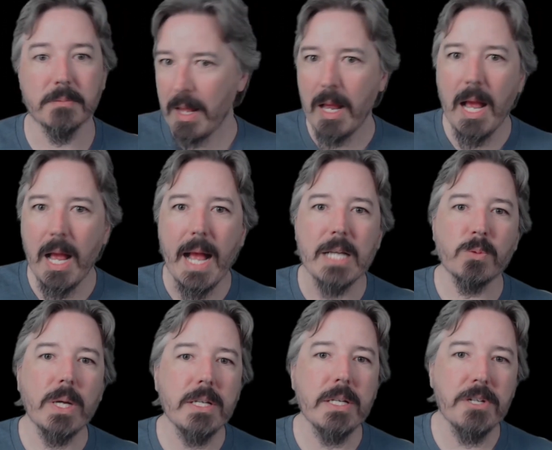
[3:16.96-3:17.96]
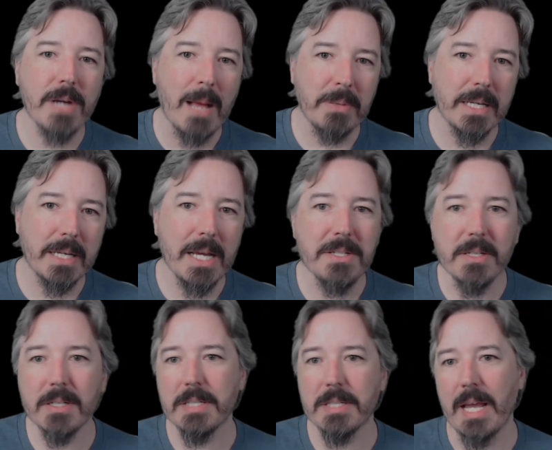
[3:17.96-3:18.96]
As well as your application
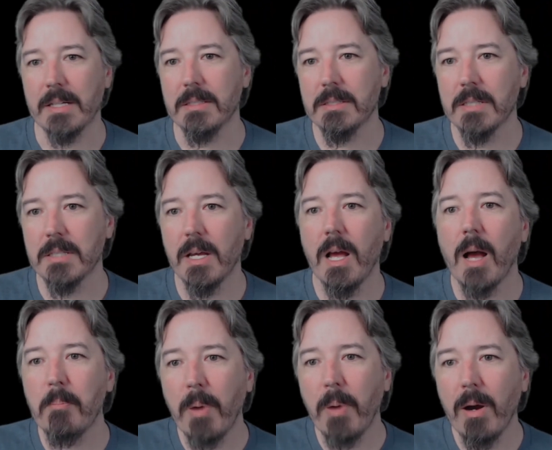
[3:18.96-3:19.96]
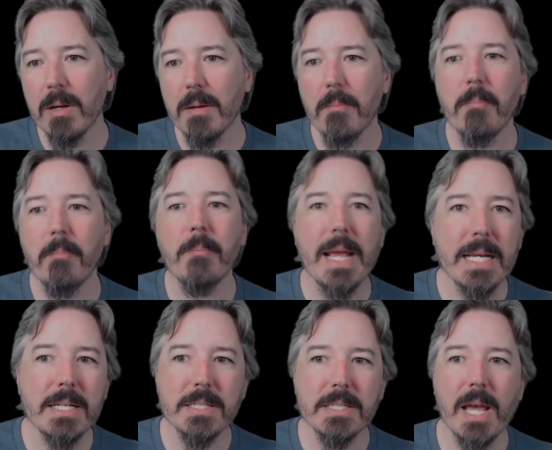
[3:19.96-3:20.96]
containers, a pod may
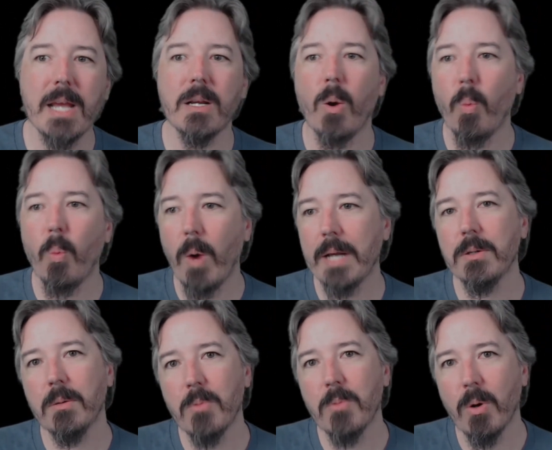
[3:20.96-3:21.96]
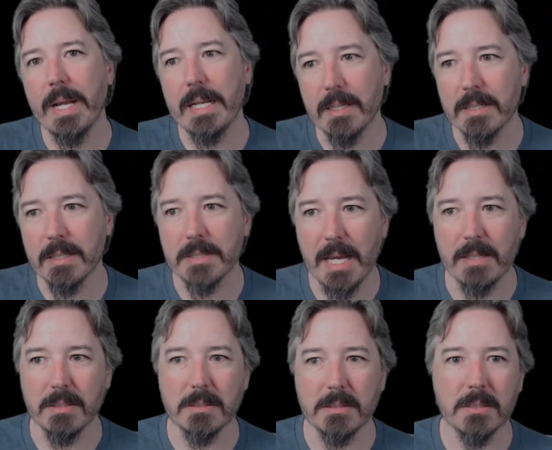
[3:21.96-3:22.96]
contain one or more init
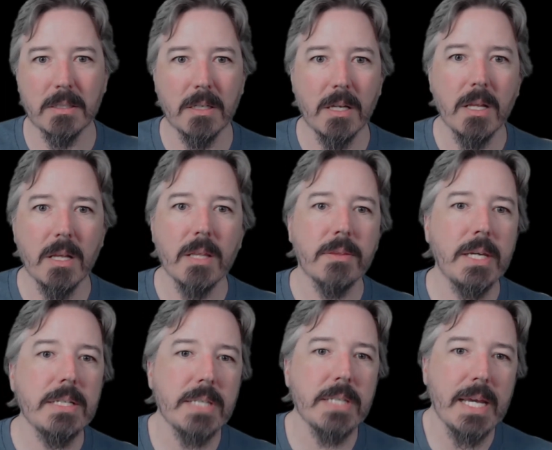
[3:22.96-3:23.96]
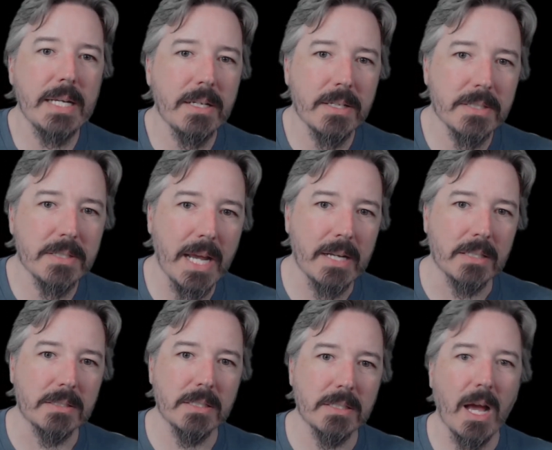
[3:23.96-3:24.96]
containers. These init containers
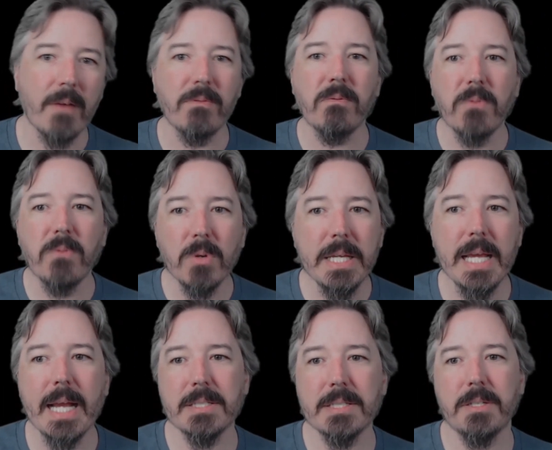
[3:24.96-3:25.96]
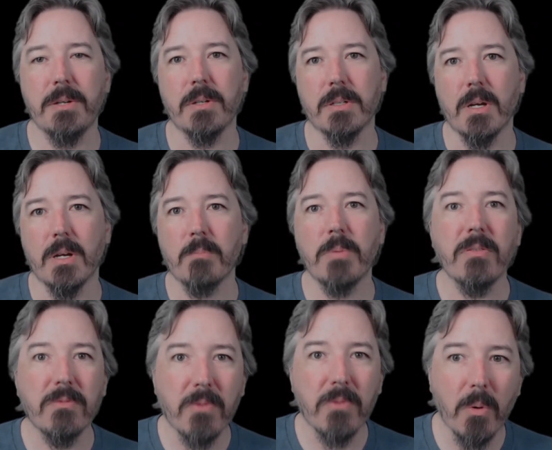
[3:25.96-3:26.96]
are fully executed
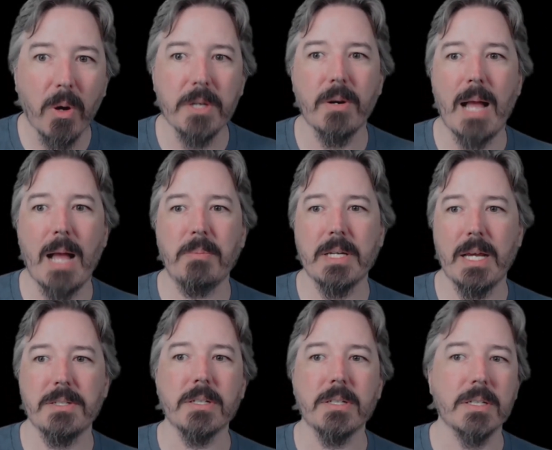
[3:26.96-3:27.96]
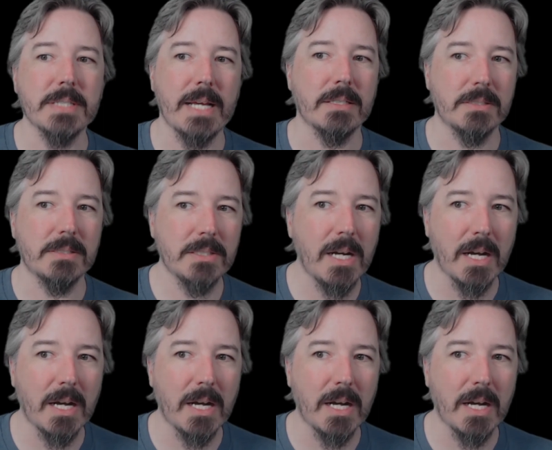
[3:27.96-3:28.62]
before your application containers start.